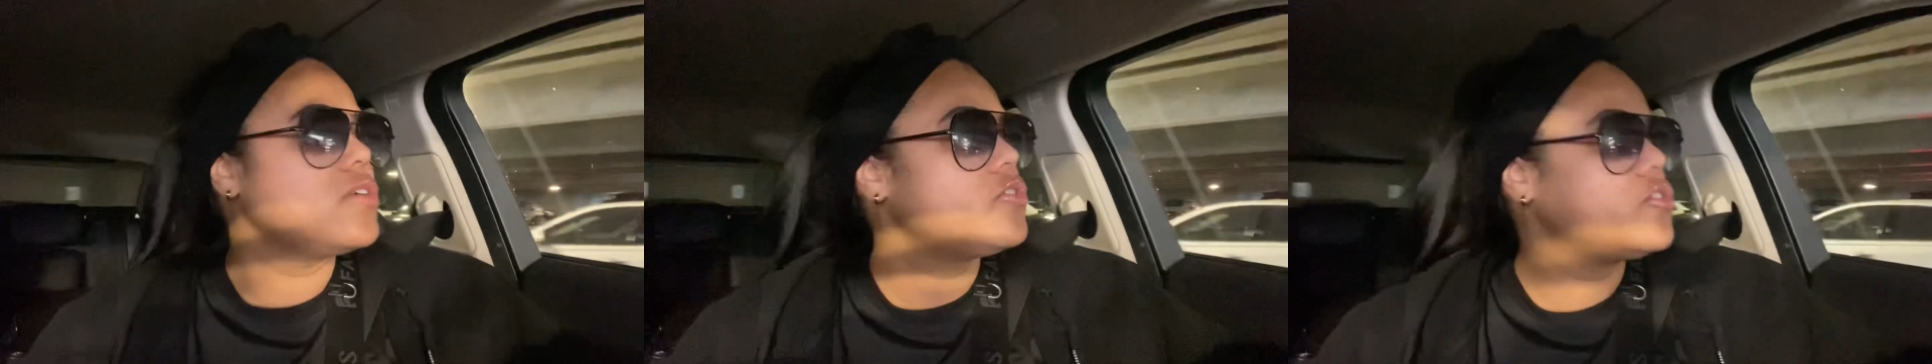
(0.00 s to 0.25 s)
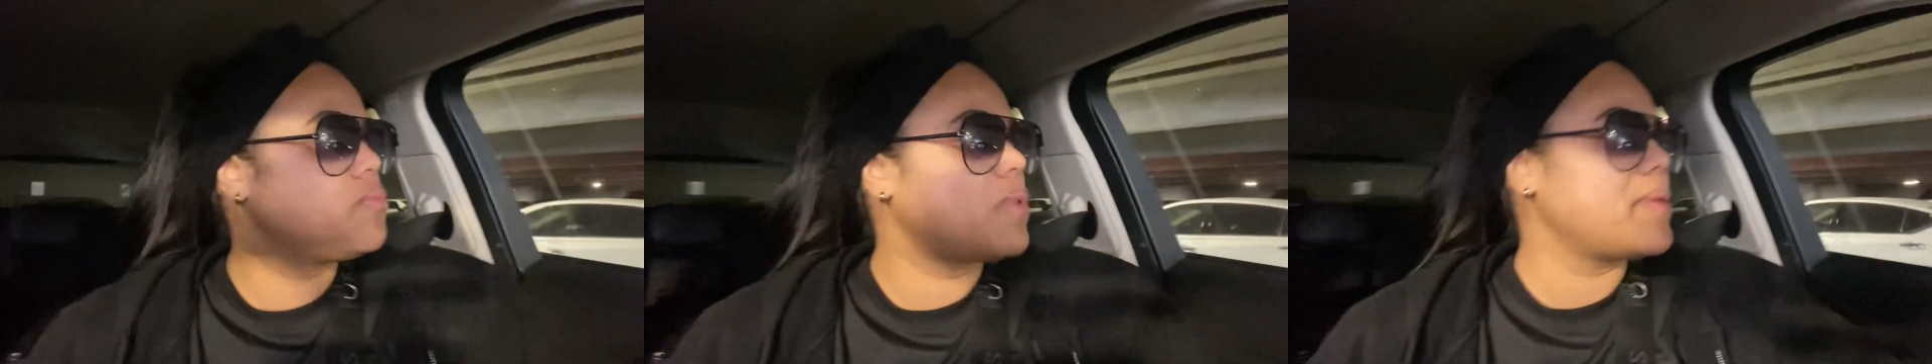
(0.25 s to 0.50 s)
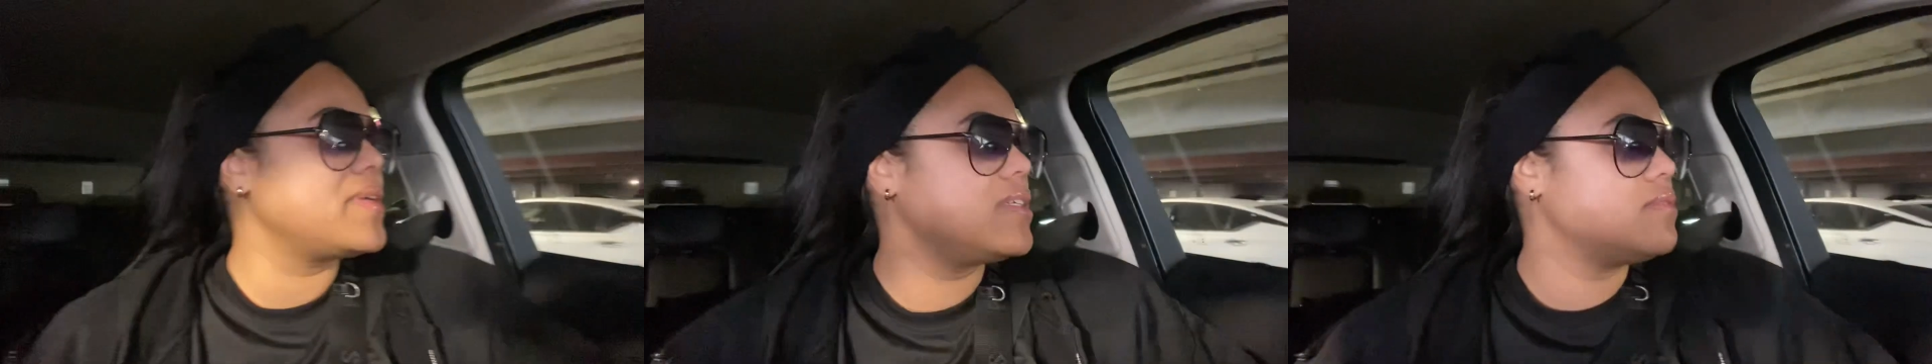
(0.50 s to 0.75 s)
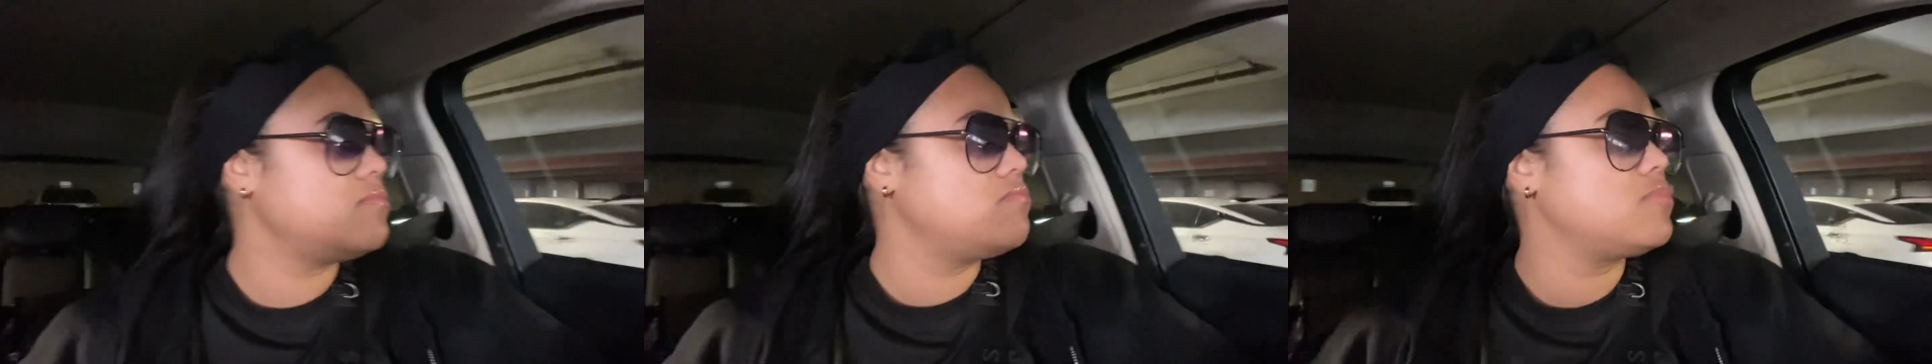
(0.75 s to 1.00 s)
to
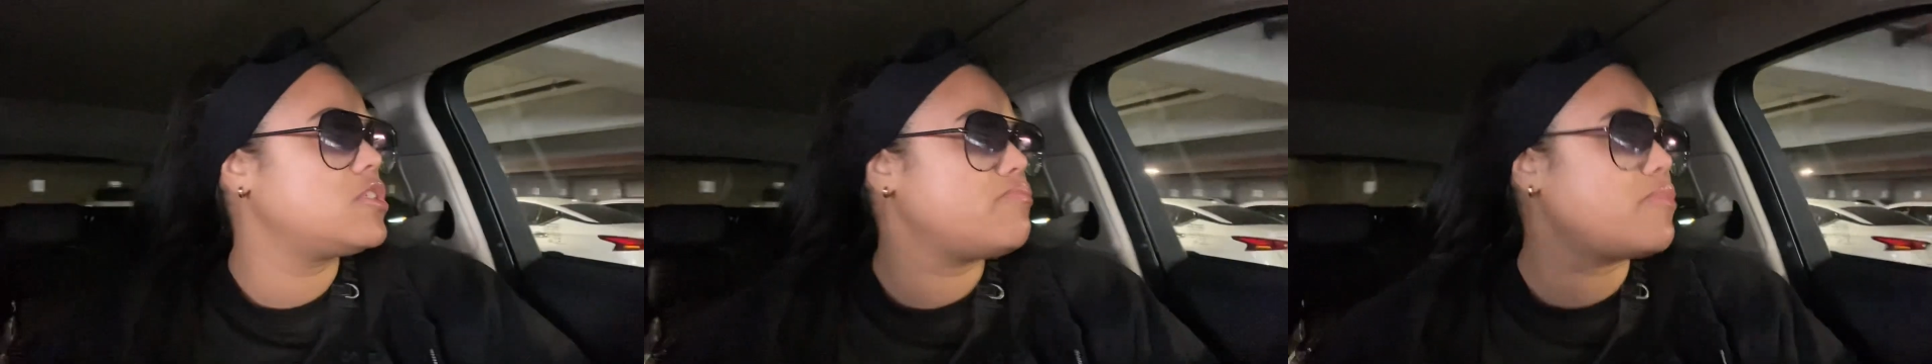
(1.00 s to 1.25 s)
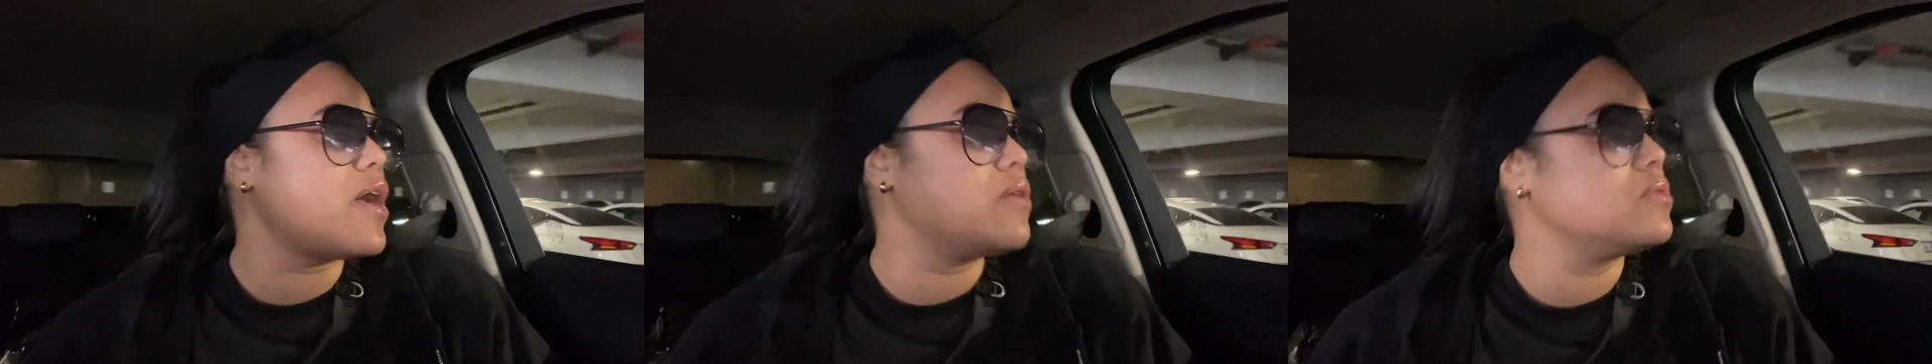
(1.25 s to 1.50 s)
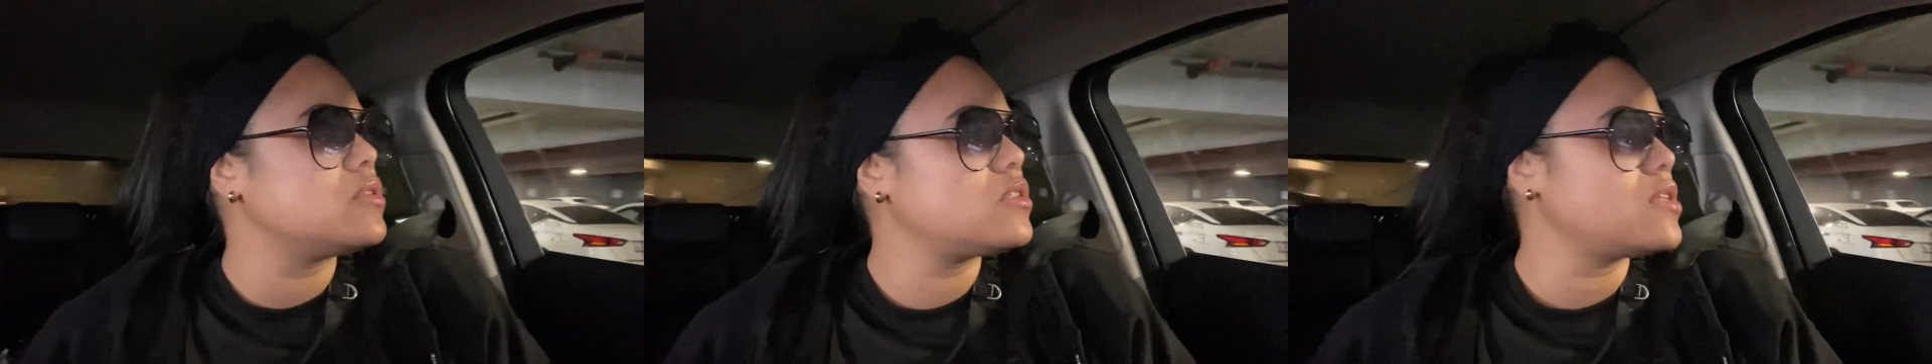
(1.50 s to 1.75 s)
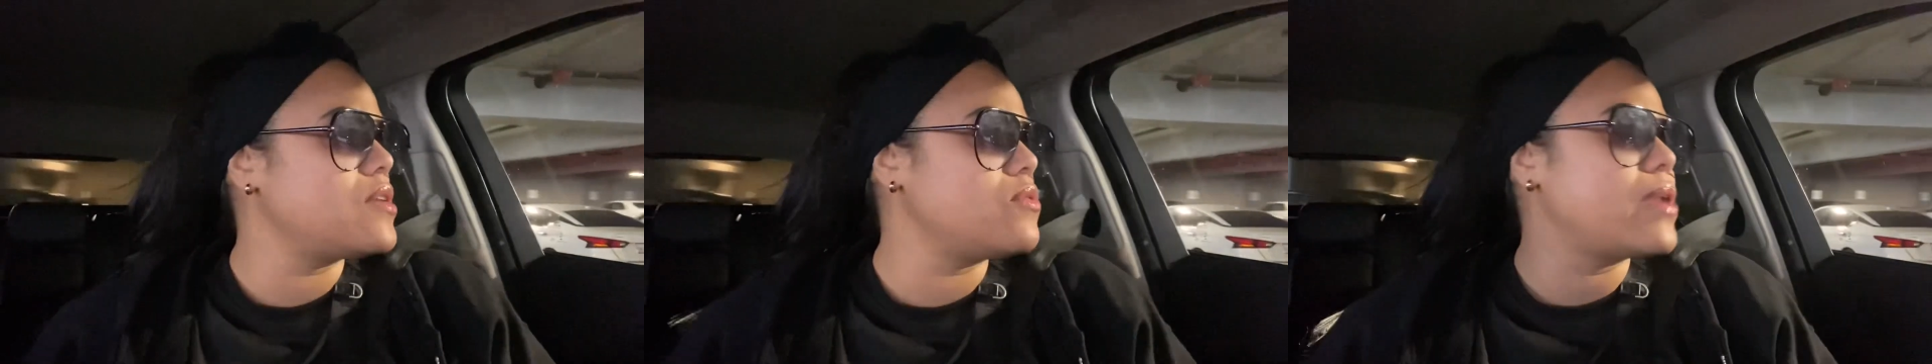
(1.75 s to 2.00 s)
probably
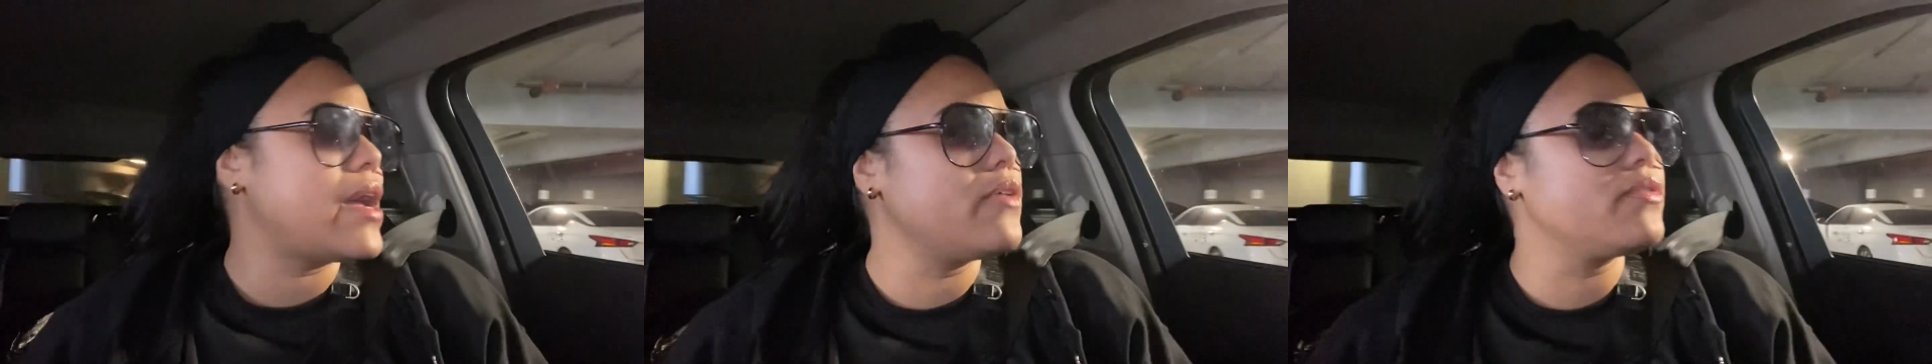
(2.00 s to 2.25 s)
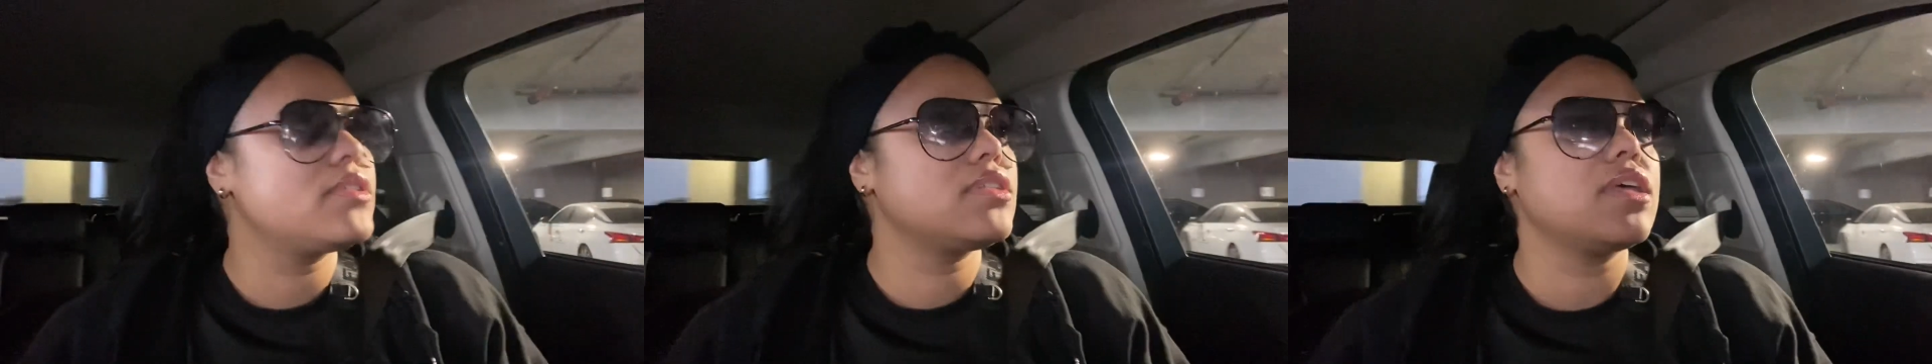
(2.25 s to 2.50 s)
Sprouts and Ralph's,